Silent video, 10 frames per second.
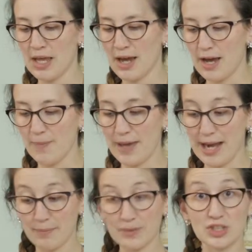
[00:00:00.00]
And
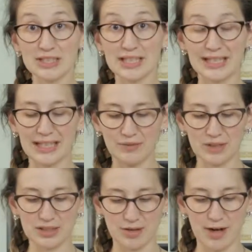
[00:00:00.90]
I'm just gonna leave
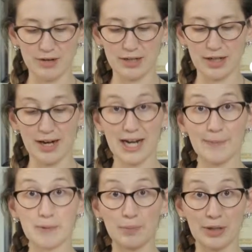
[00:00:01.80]
this right on here, and I'm
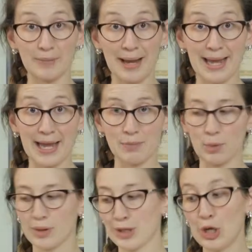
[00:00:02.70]
gonna bring my cake
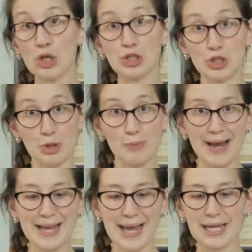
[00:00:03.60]
board to my
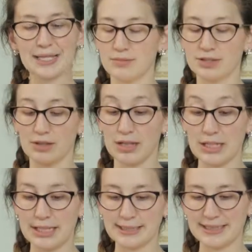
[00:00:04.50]
cake so that it
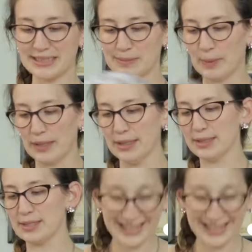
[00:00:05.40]
doesn't split.